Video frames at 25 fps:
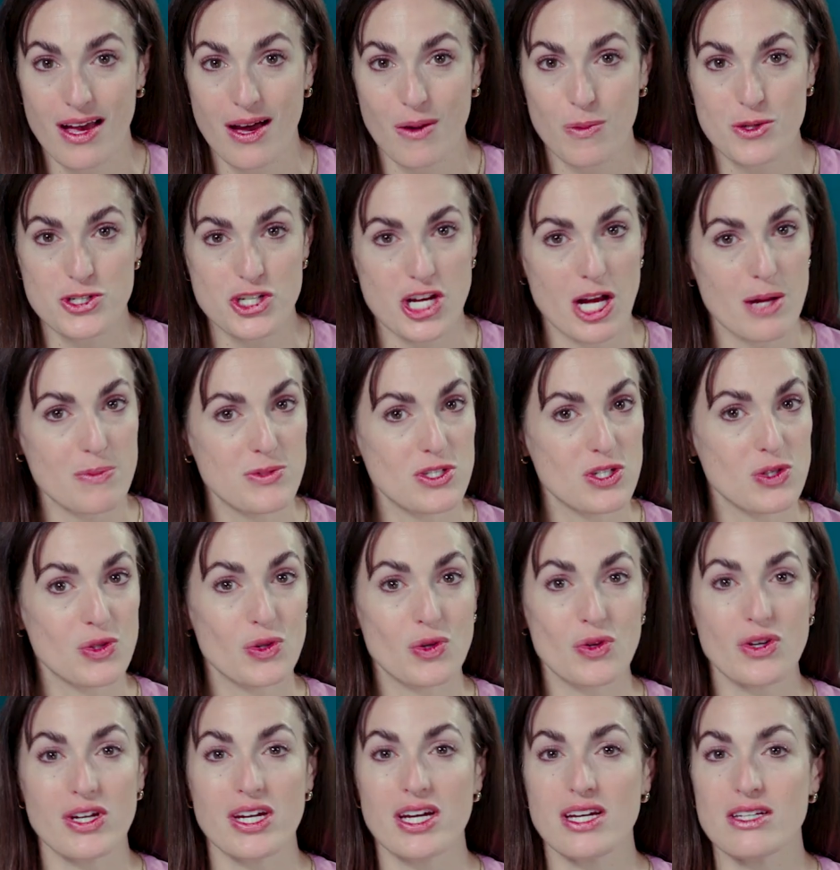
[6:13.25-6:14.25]
which helps you
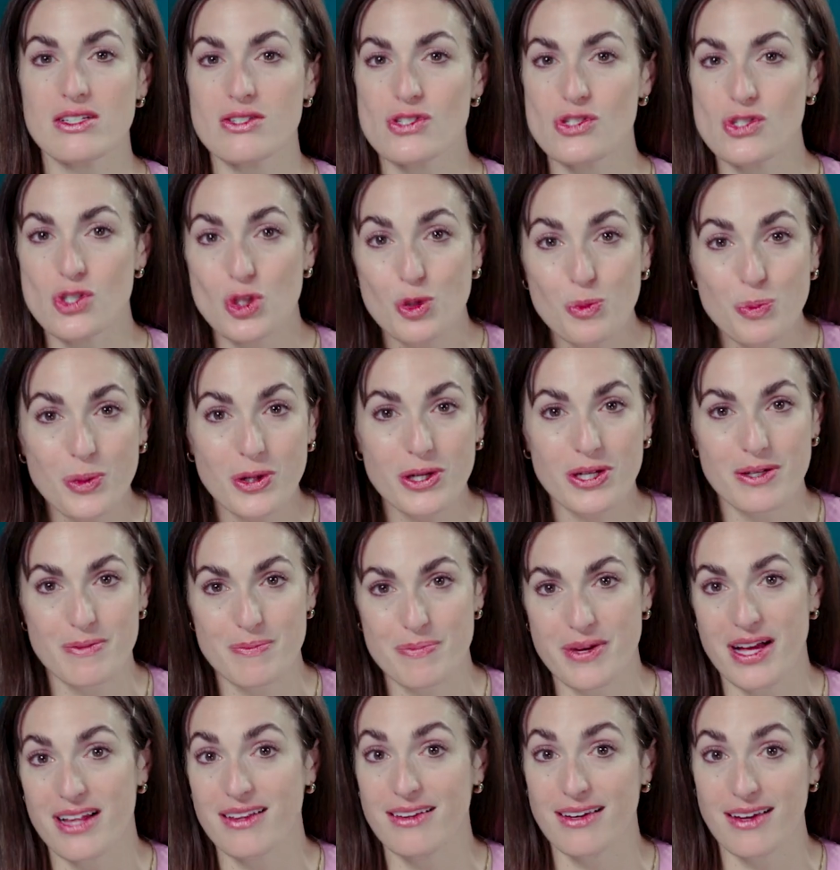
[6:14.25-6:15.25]
create super
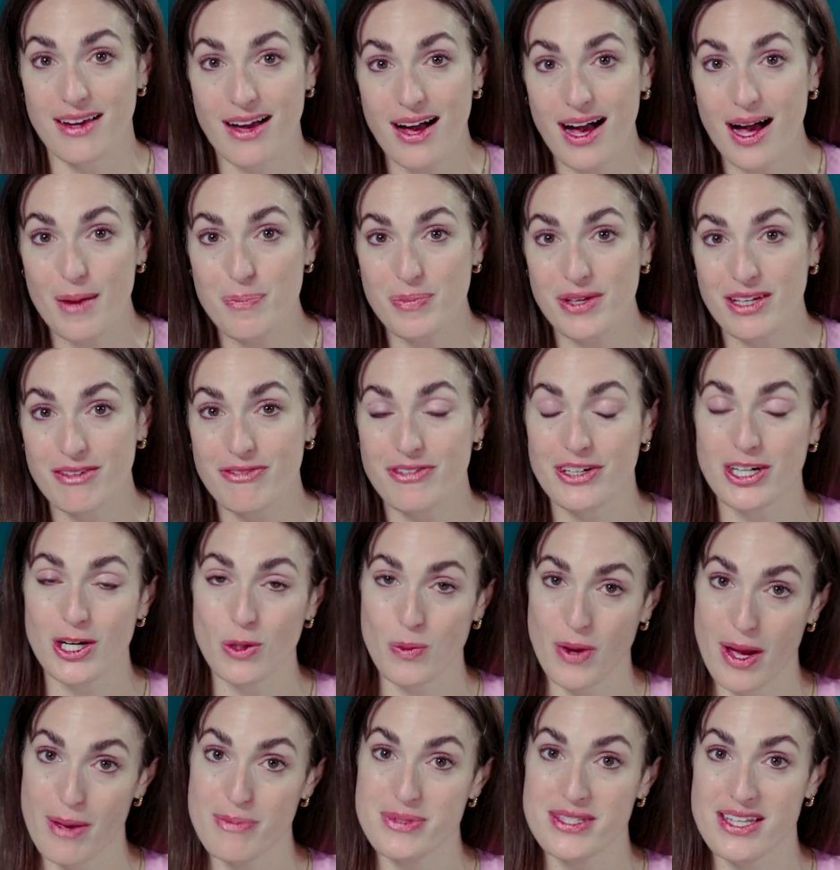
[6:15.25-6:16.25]
compelling copy for
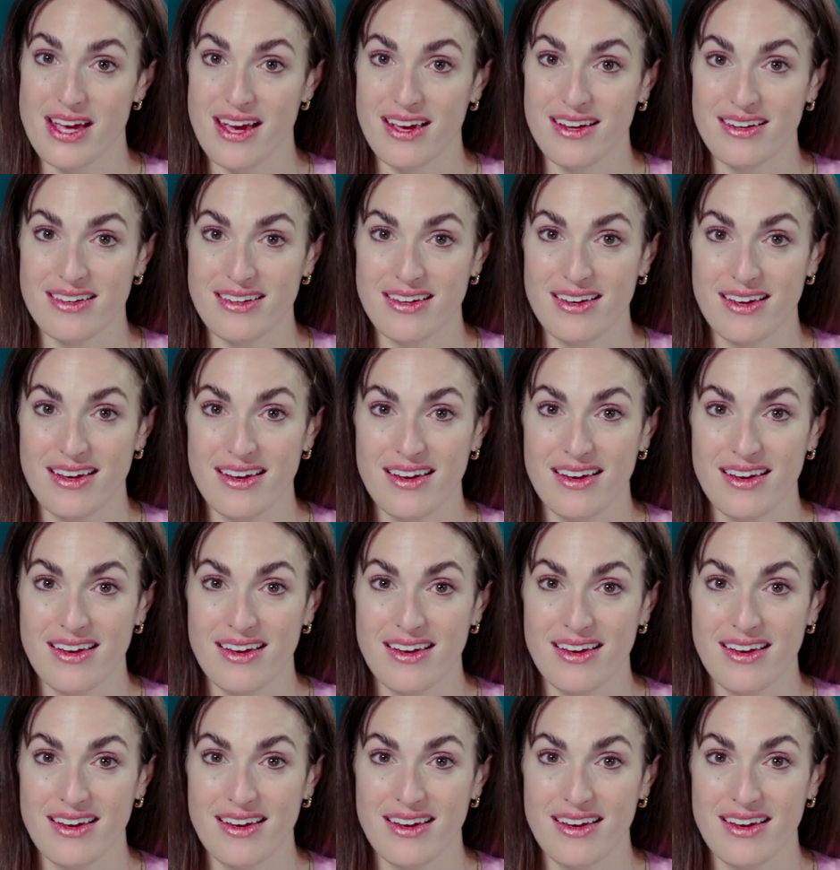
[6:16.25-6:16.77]
your website.